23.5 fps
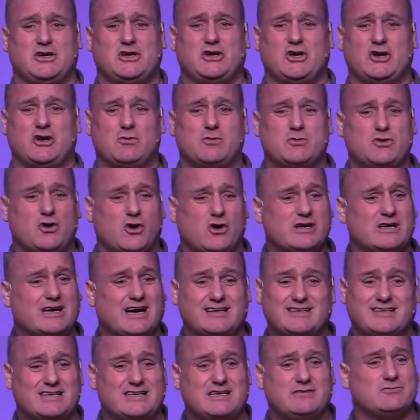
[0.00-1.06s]
You know,
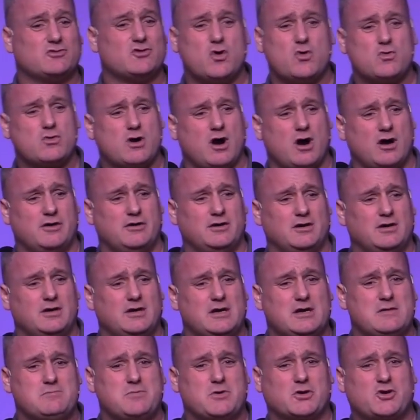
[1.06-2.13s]
I didn't even know God,
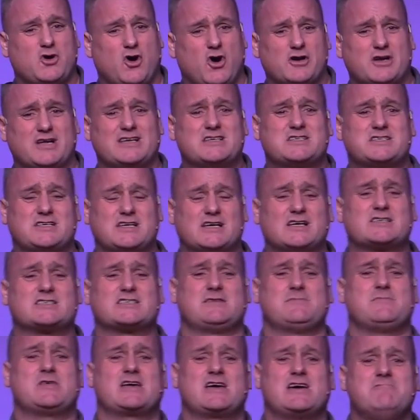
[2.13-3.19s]
but God instilled
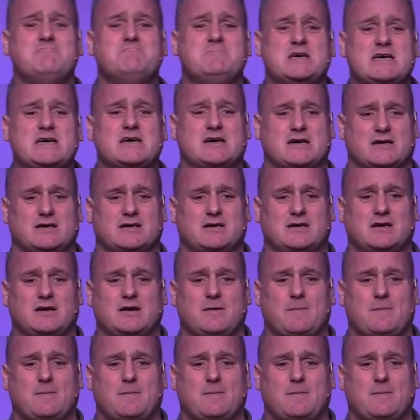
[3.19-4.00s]
something in me,